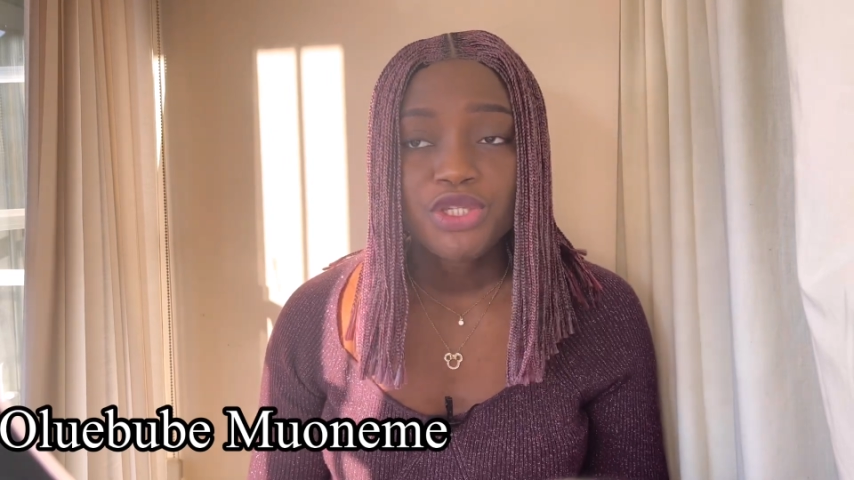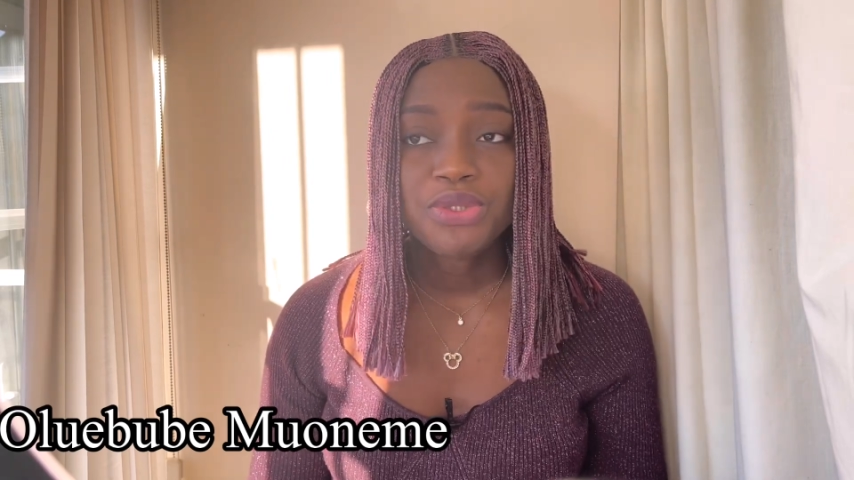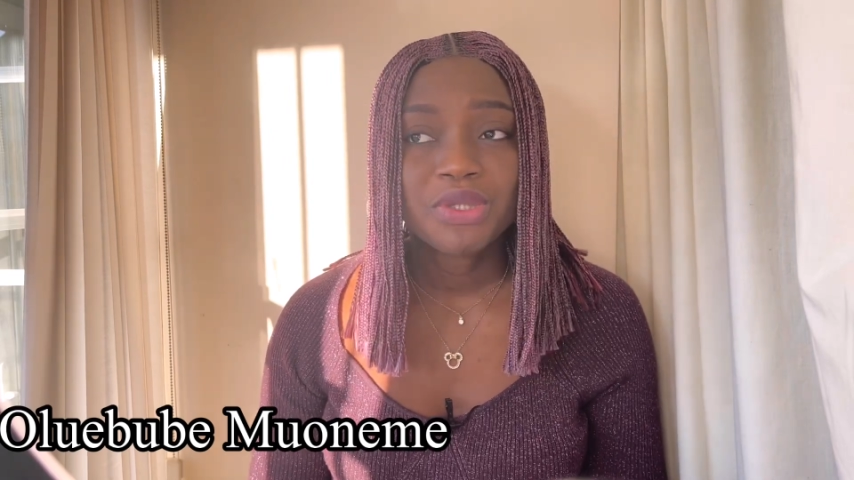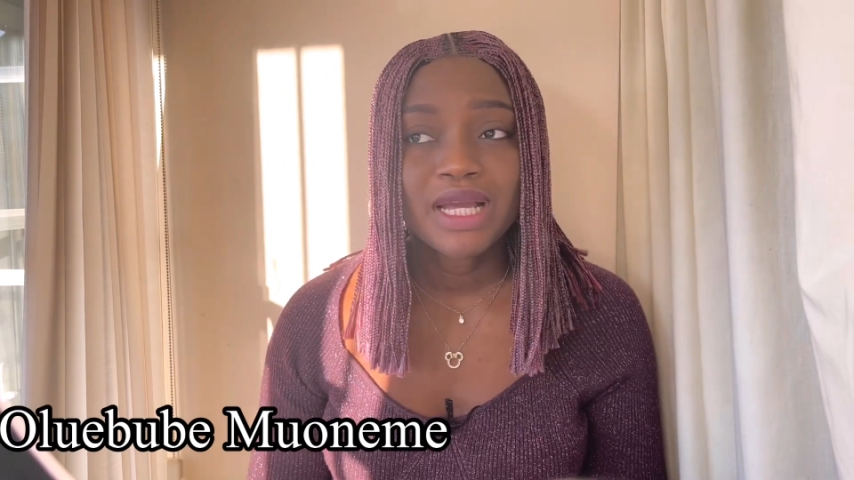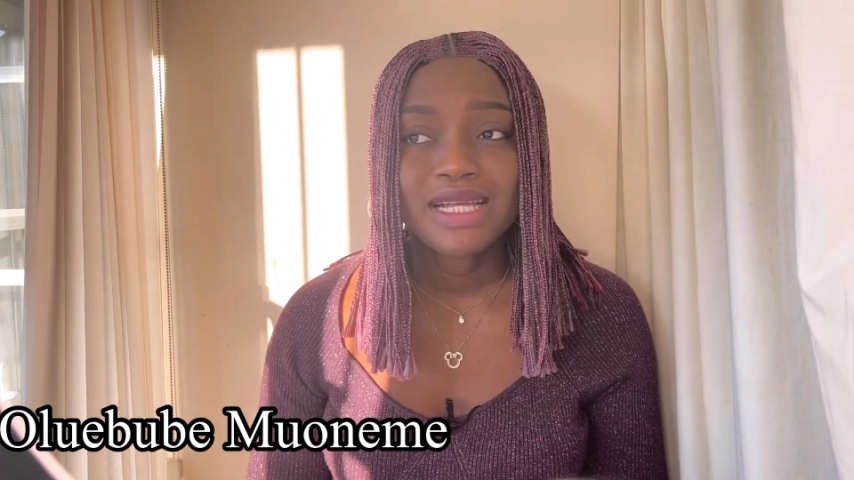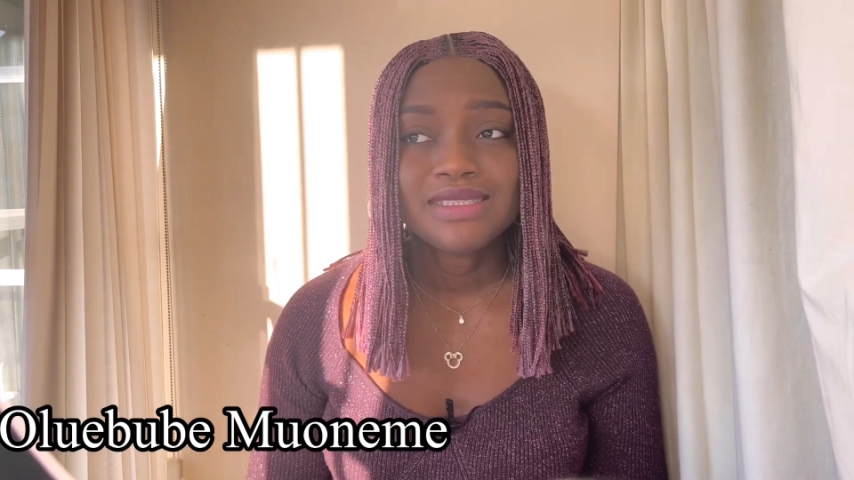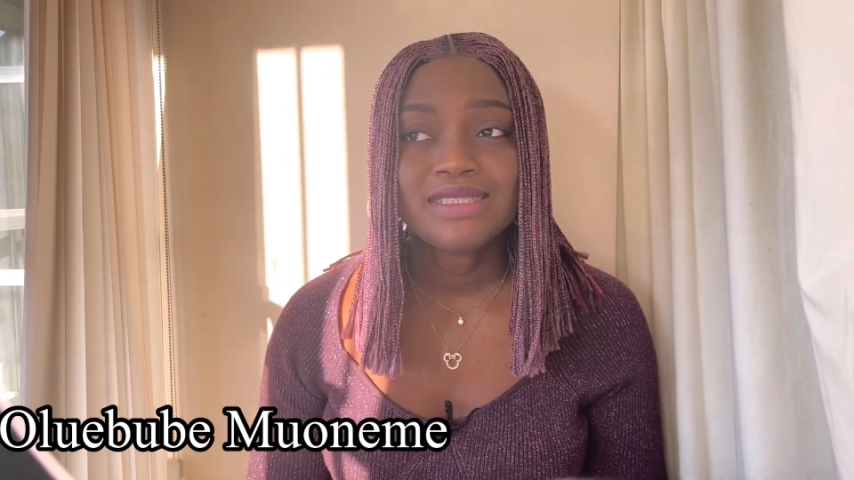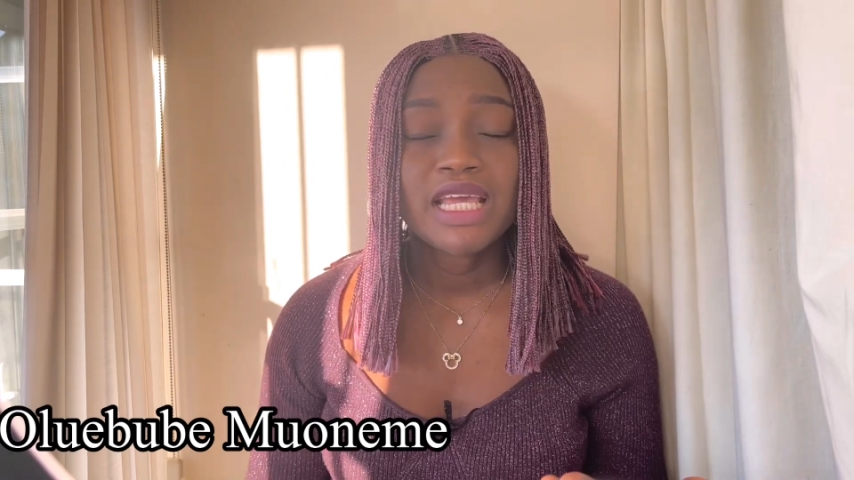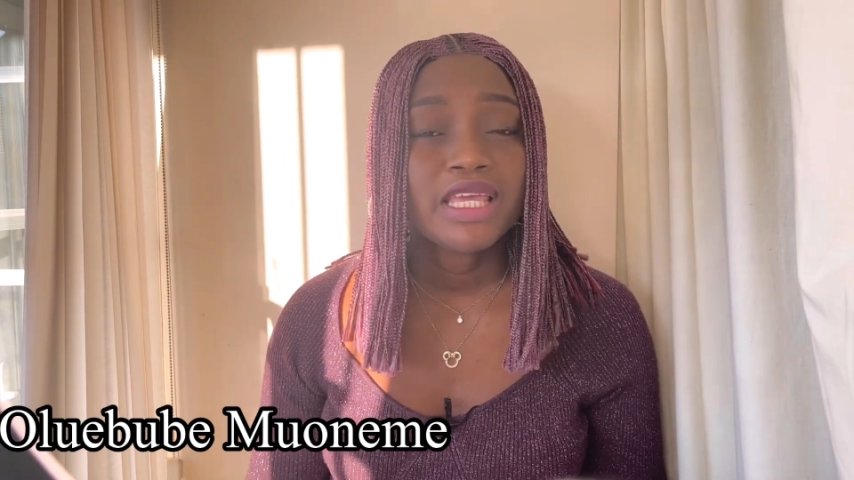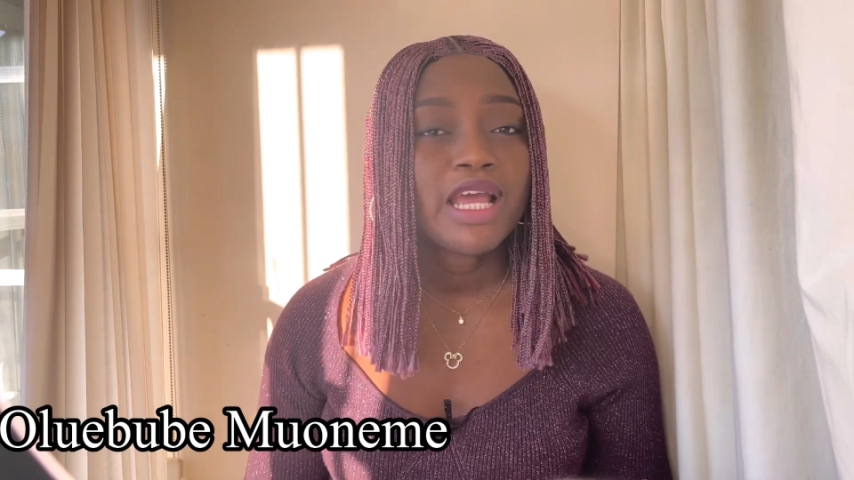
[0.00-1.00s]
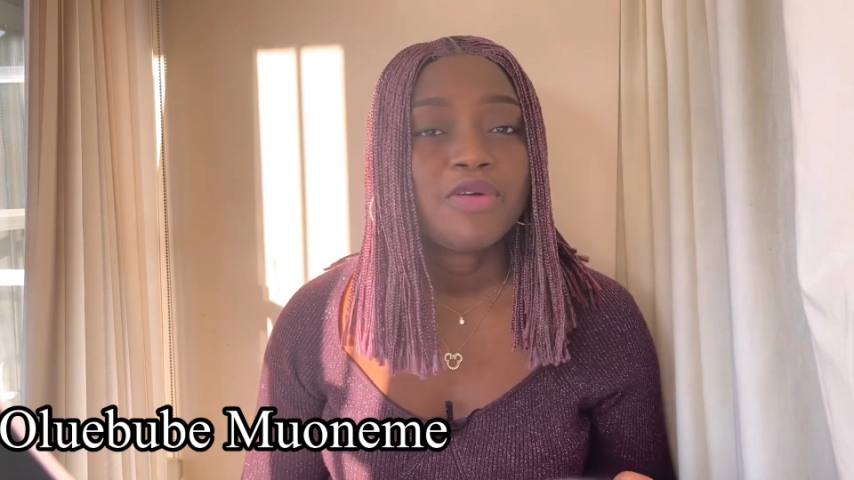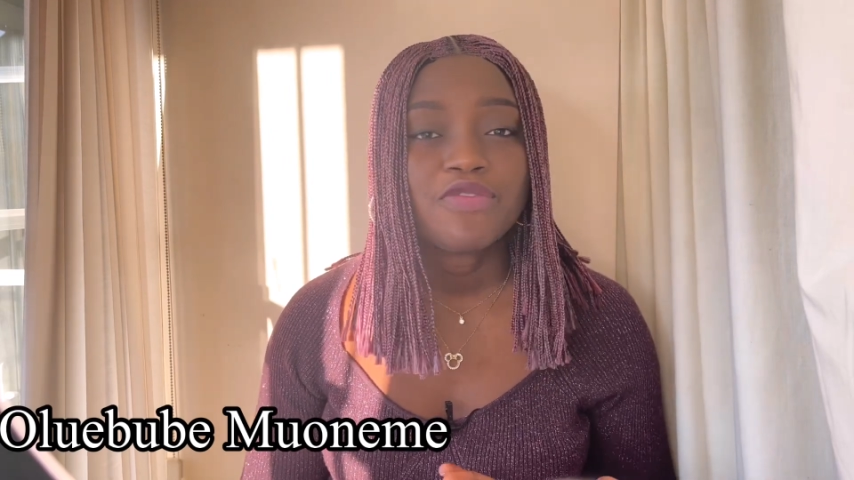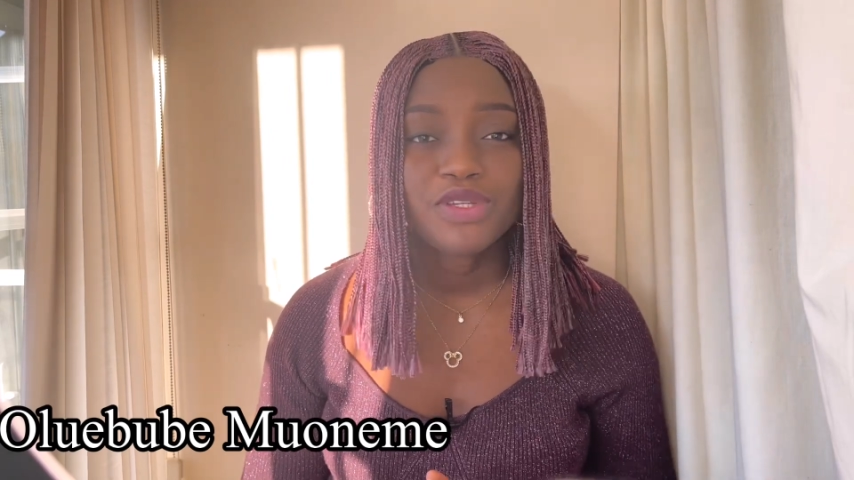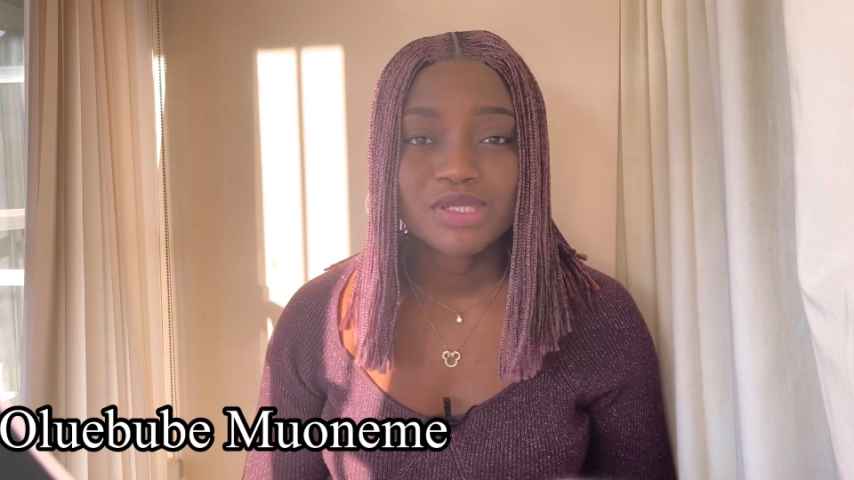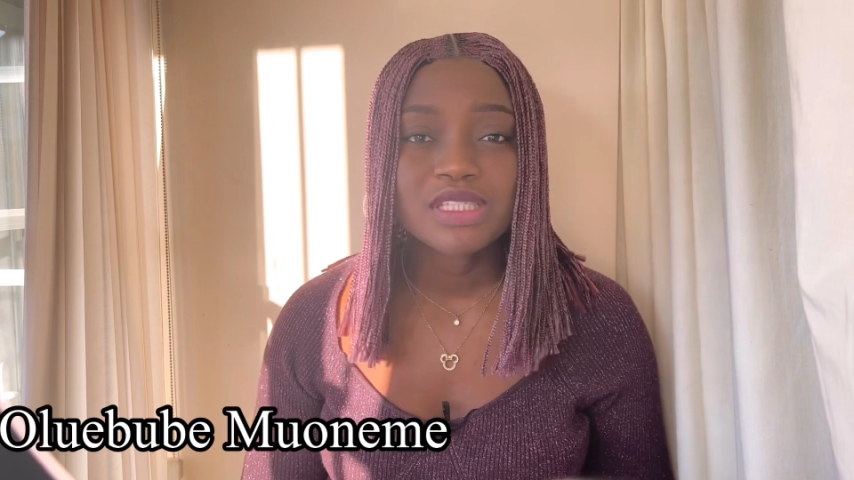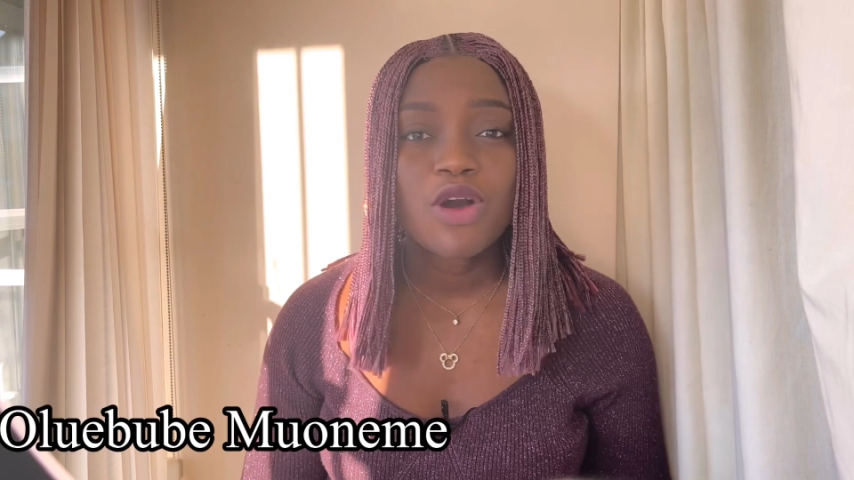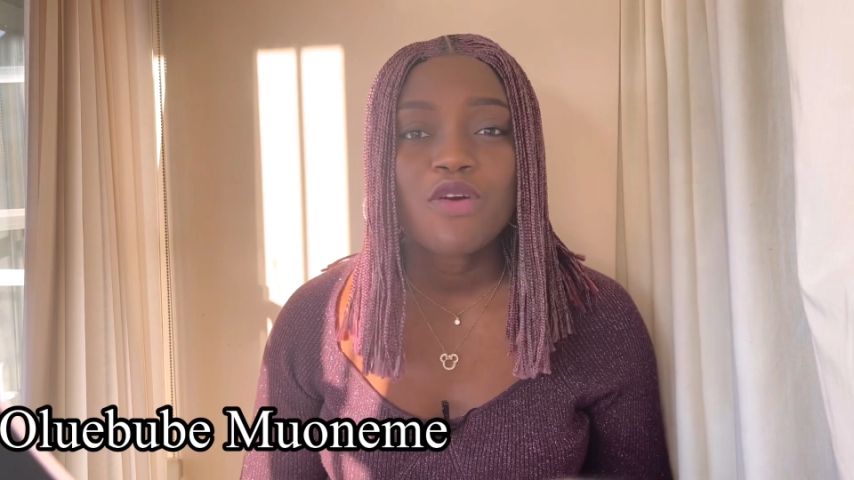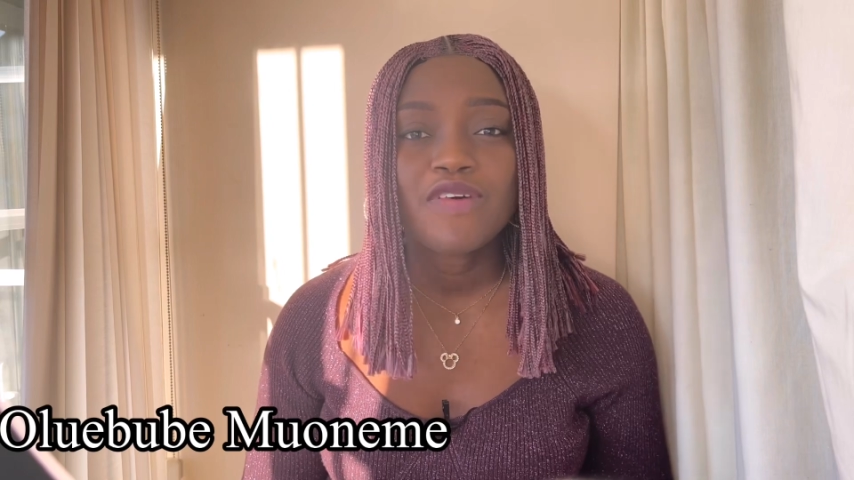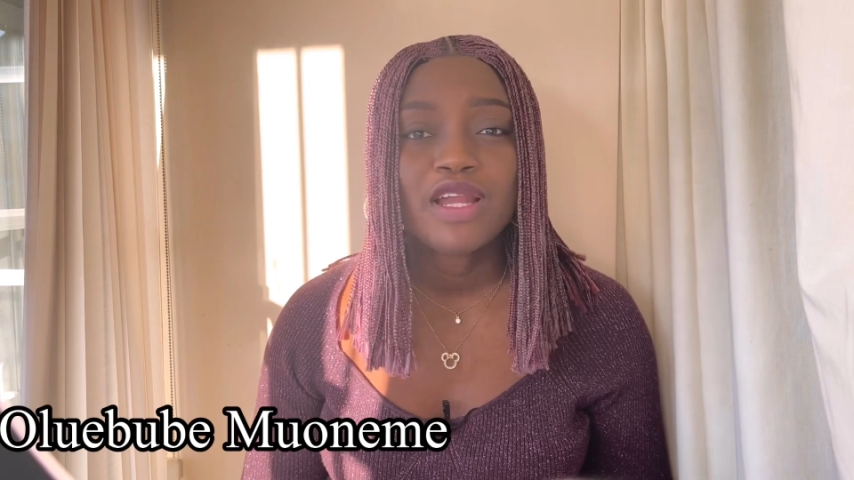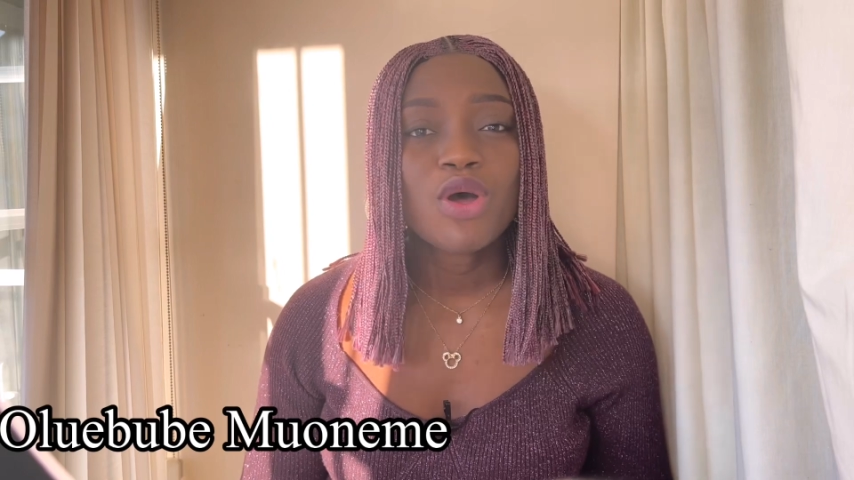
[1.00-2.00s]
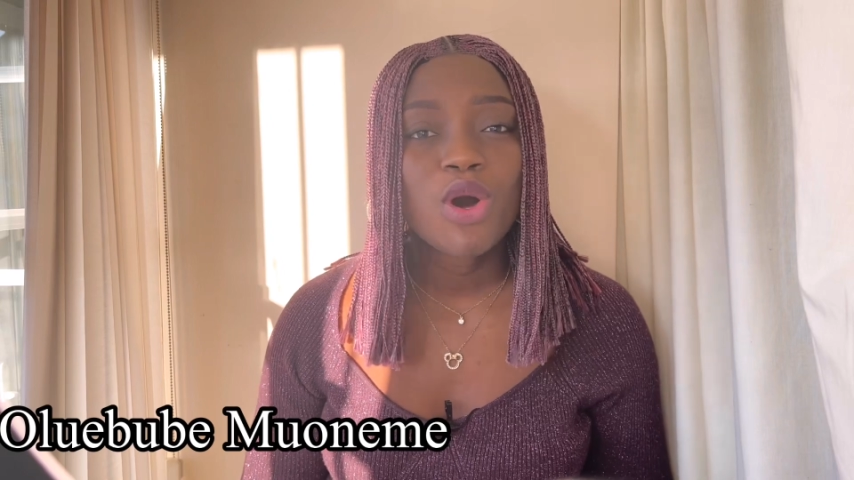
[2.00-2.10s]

you can take care of yourself and